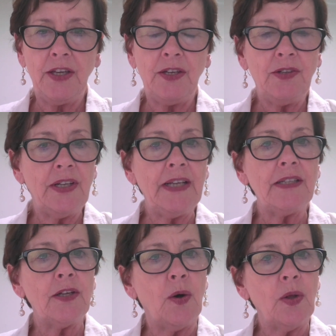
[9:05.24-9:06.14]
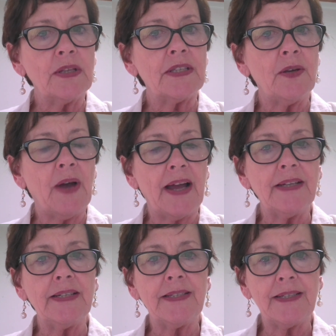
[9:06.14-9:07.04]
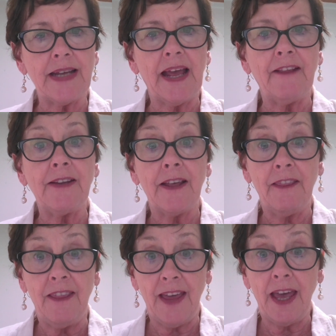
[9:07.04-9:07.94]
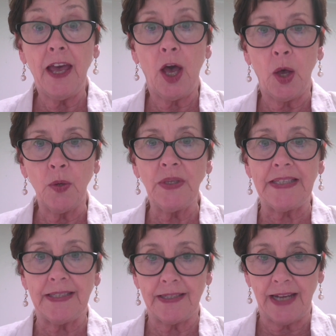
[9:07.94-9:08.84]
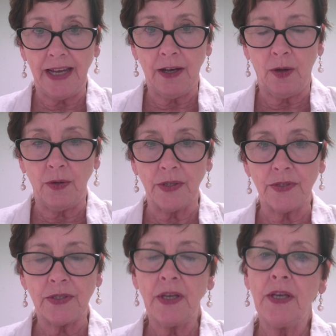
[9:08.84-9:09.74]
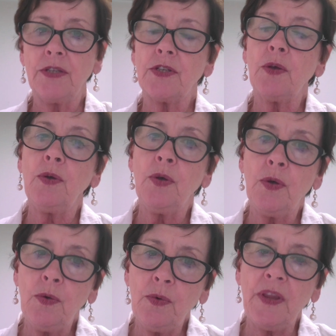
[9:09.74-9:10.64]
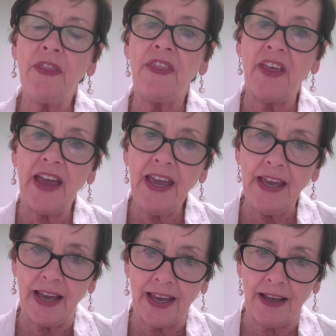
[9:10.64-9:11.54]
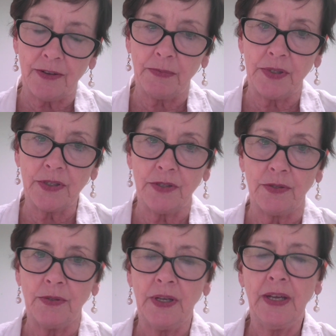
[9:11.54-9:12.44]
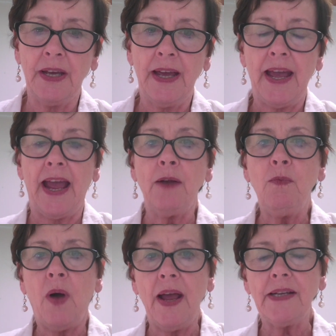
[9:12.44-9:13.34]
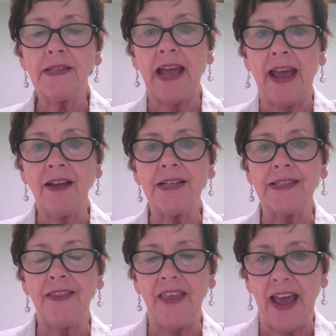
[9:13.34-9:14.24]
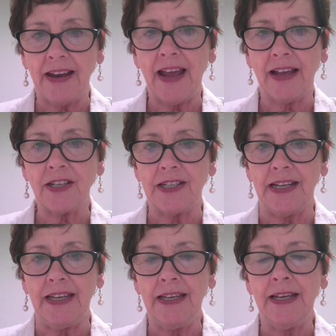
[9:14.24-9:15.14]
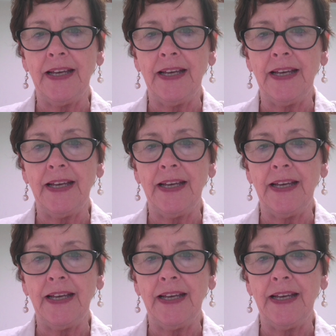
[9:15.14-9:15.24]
you need to also understand their own stakeholders. So who are they accountable to? And how does that actually